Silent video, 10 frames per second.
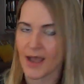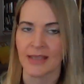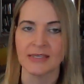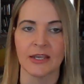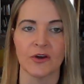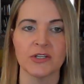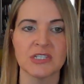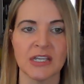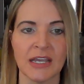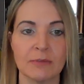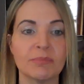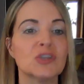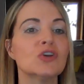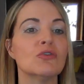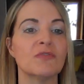I guarantee it,
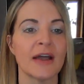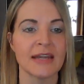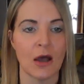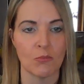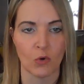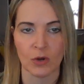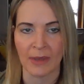but you'll find out more